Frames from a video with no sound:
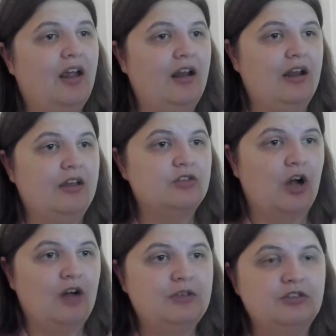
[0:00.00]
And
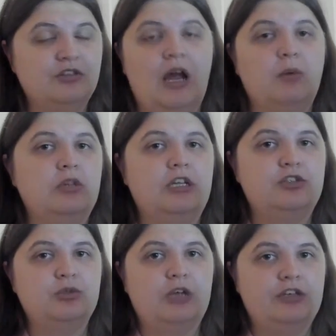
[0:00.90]
obviously, I will
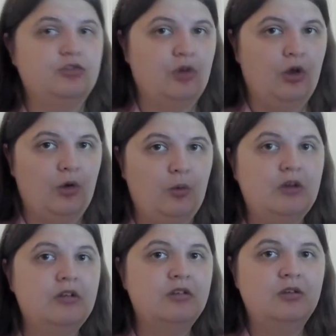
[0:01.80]
let you guys
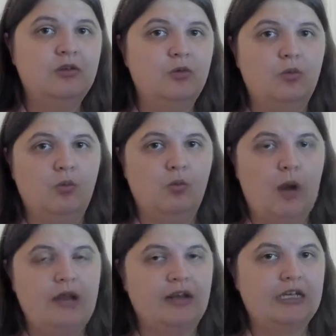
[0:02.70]
know
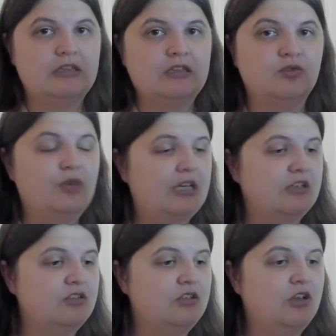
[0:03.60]
when I get this
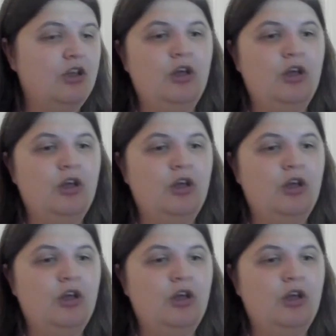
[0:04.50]
fixed,